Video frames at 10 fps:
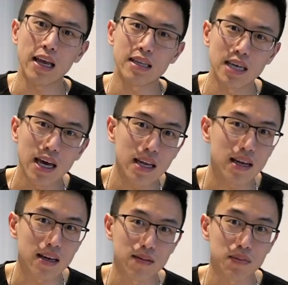a
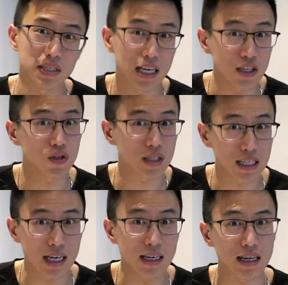tenant, potential
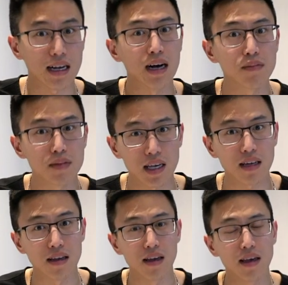tenant comes
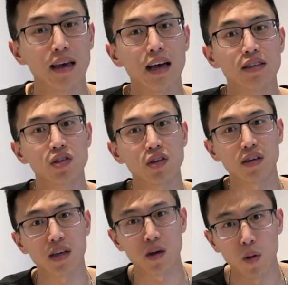in and
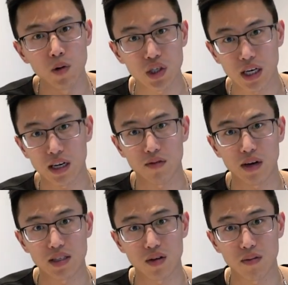start negotiating
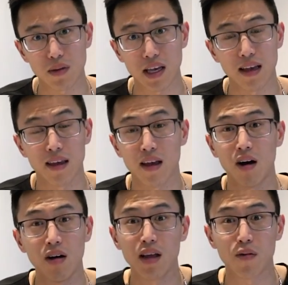rates with me,
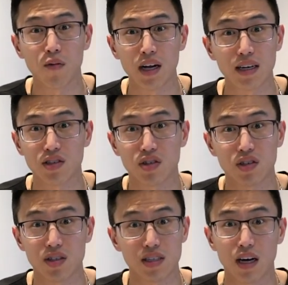all I want is
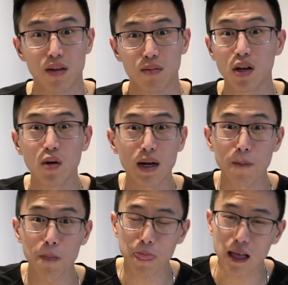just to tell them, you know
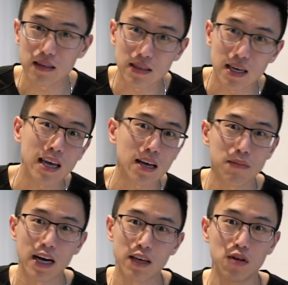what, take
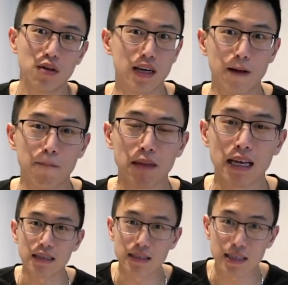my unit,
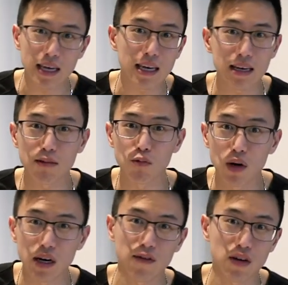take it
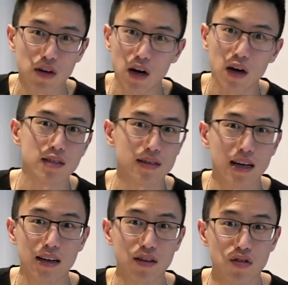at whatever cost
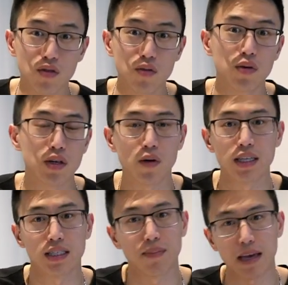that you would
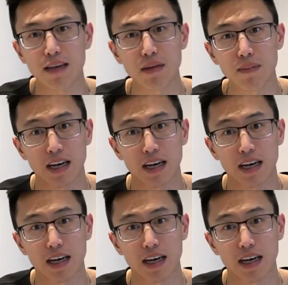want to pay me,